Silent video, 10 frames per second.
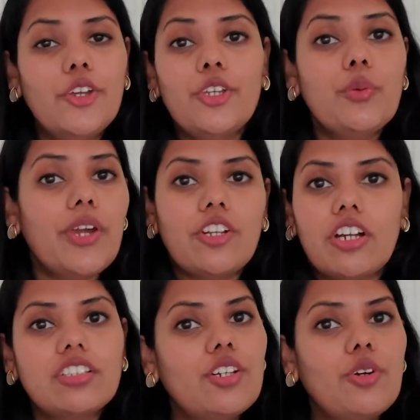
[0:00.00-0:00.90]
You were
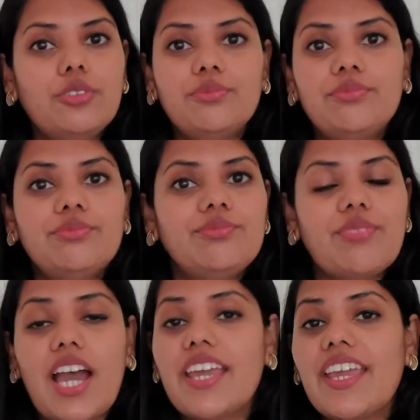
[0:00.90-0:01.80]
not alone.
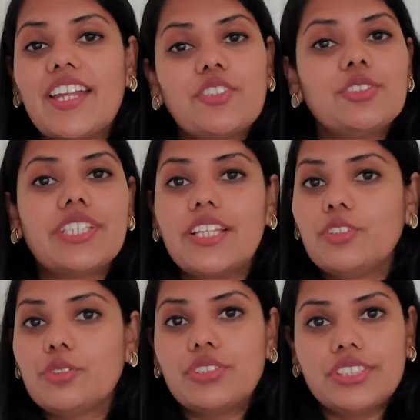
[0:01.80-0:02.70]
I had to sail
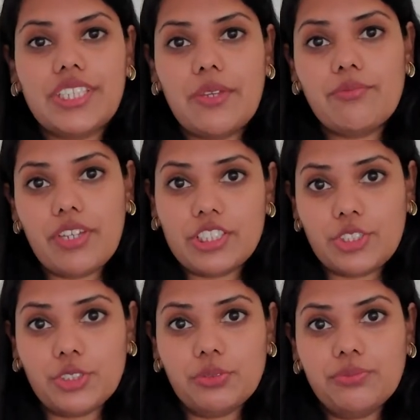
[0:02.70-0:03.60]
through the same phase too.